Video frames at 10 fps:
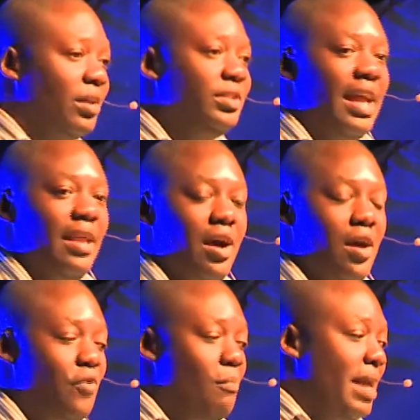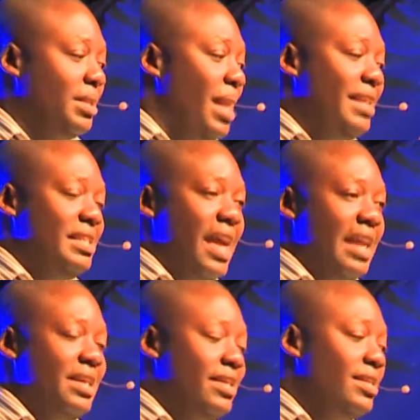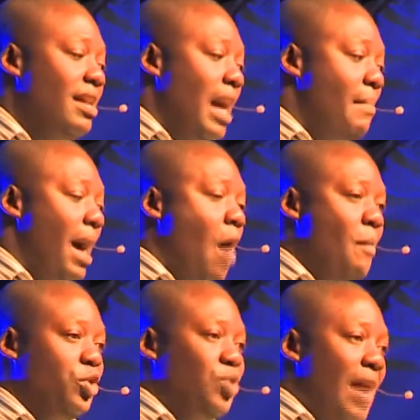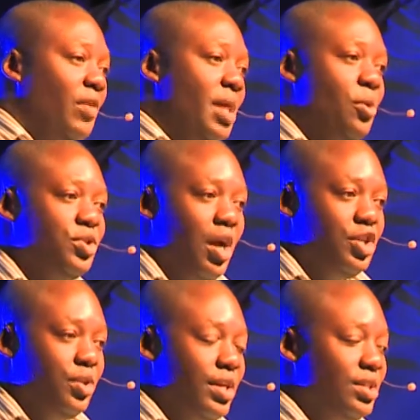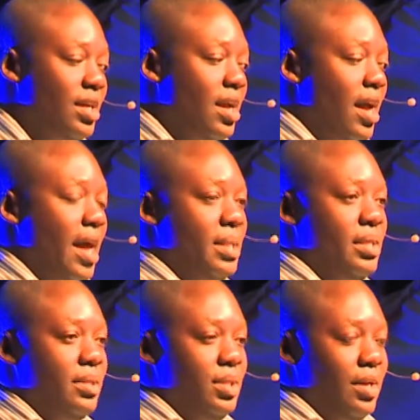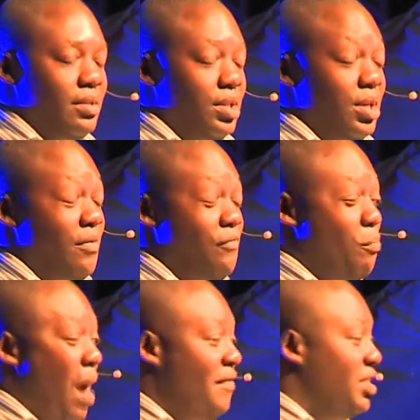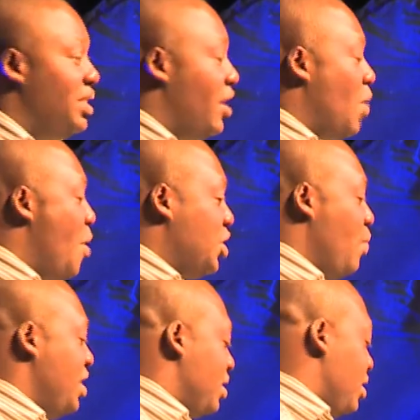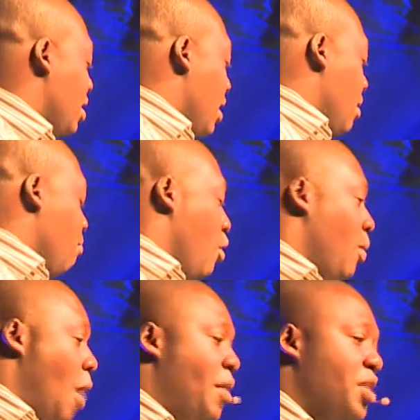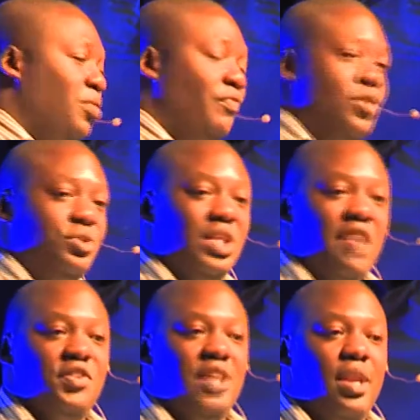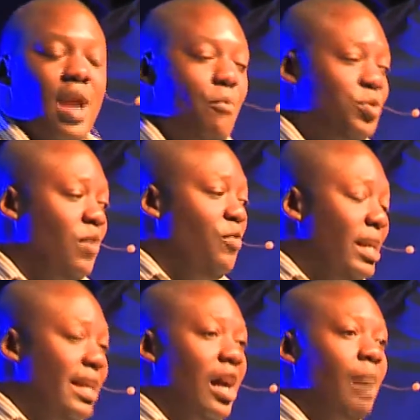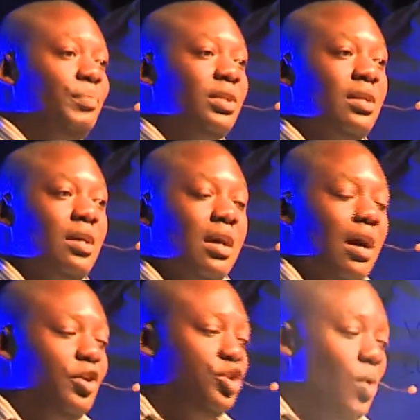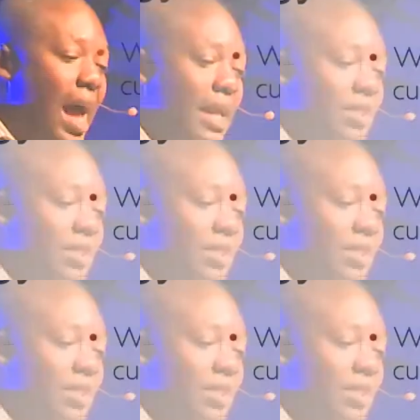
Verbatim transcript: data from like the 1980s about how people travel in those countries. And the, the, for privacy and commercial reasons, mobile operators refused to give this data up, which would have really helped uh, track the